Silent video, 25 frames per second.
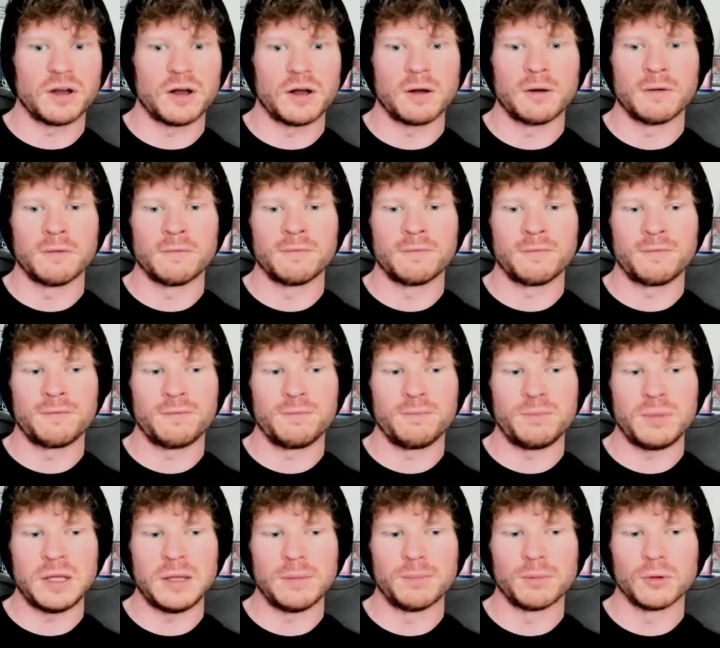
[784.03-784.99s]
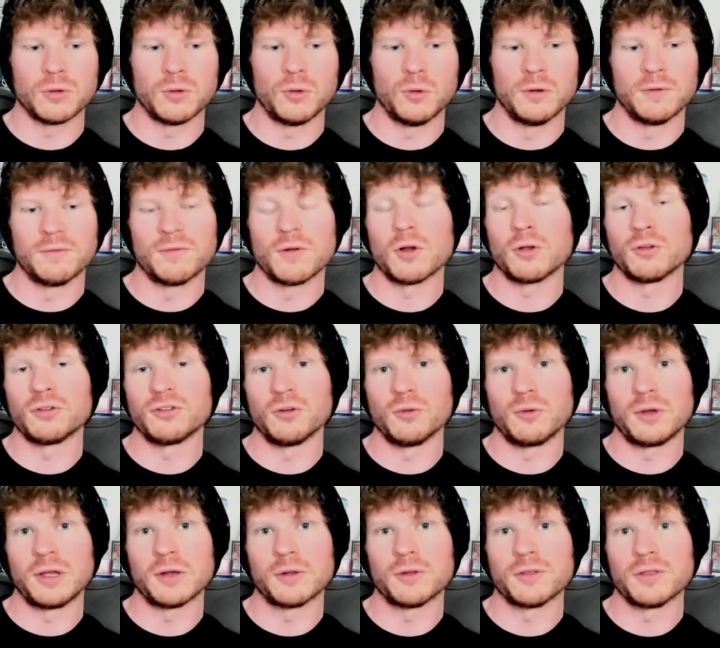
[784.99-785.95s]
of people who have also
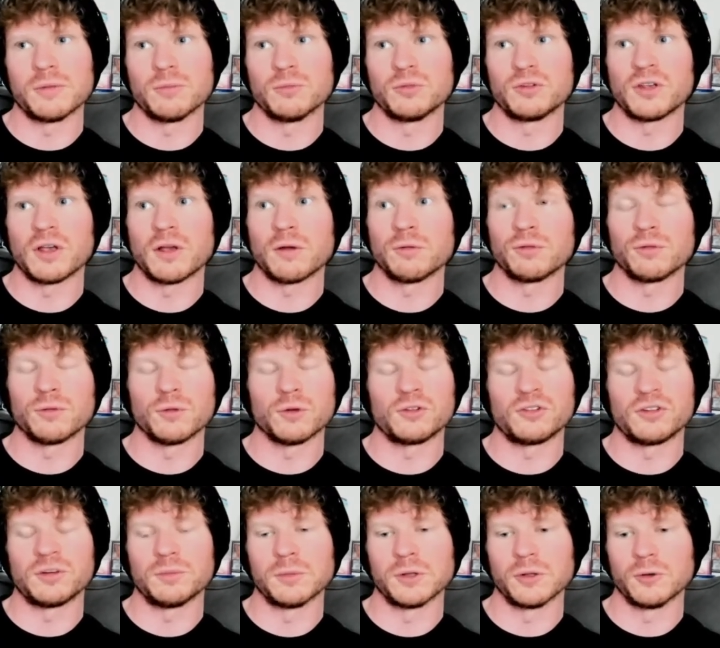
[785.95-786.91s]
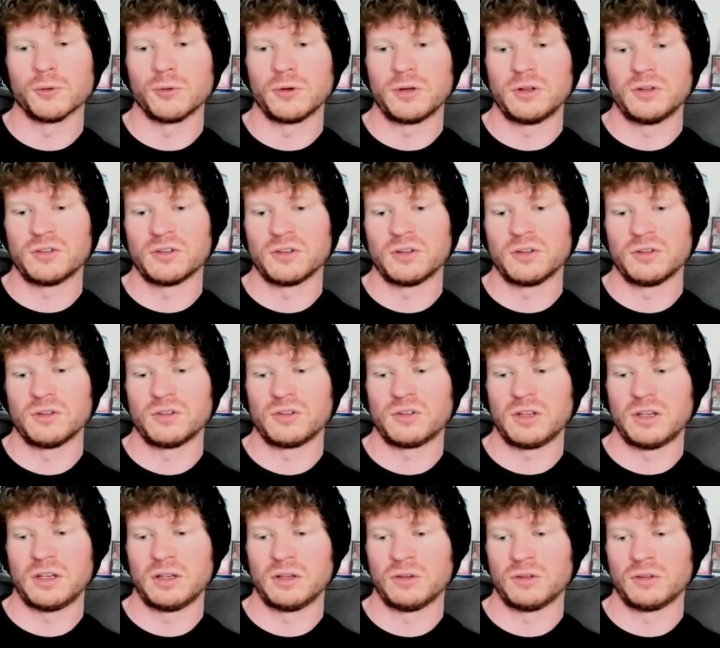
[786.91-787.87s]
killed themselves for similar reasons.
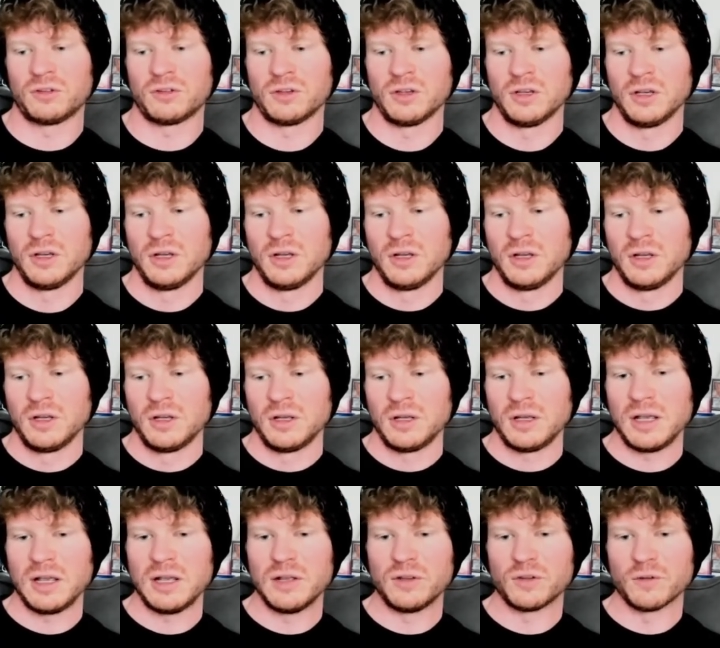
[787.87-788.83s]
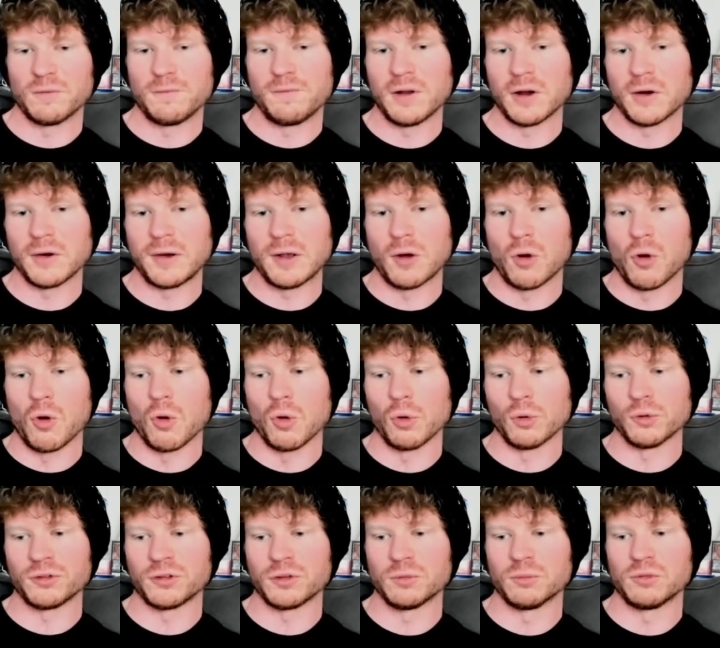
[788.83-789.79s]
It's a very
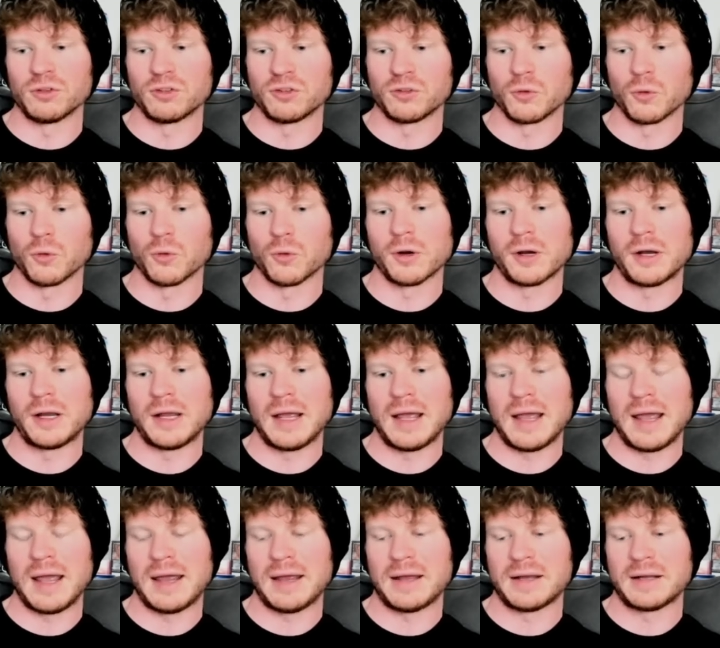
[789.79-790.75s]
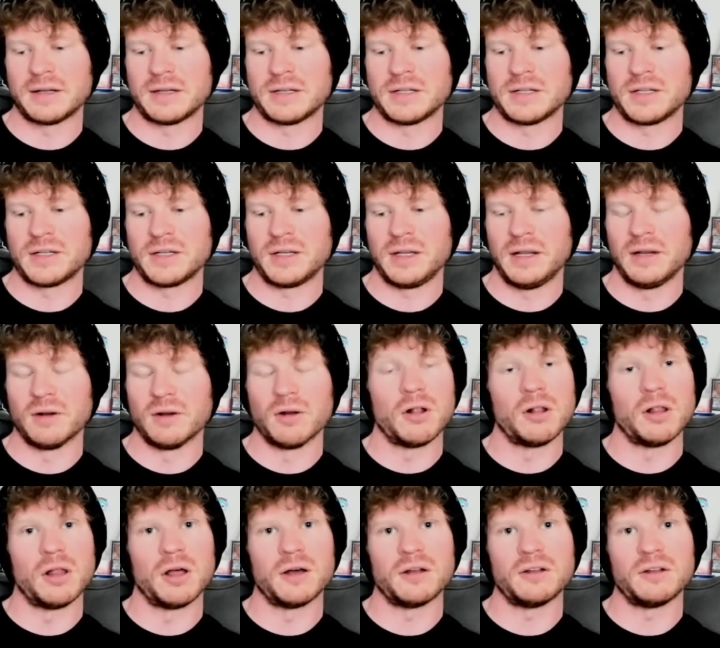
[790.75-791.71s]
wholesome story, and in
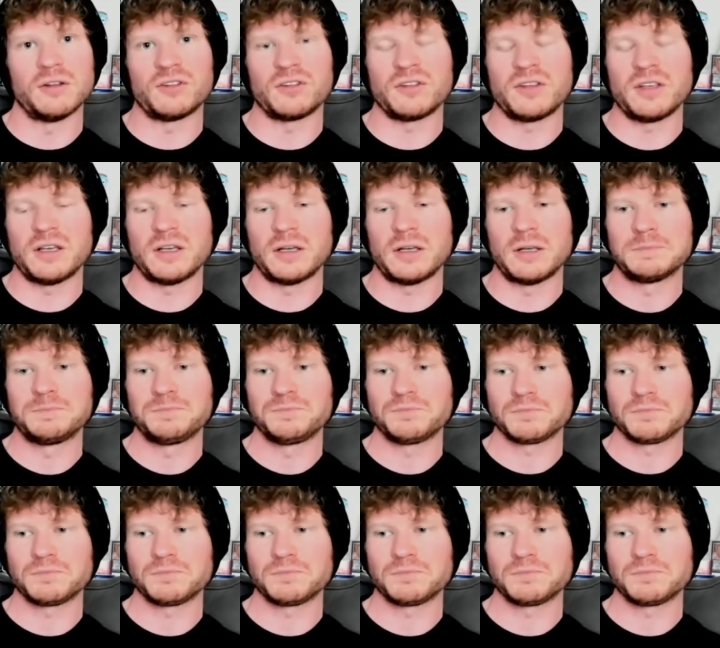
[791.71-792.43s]
all honesty,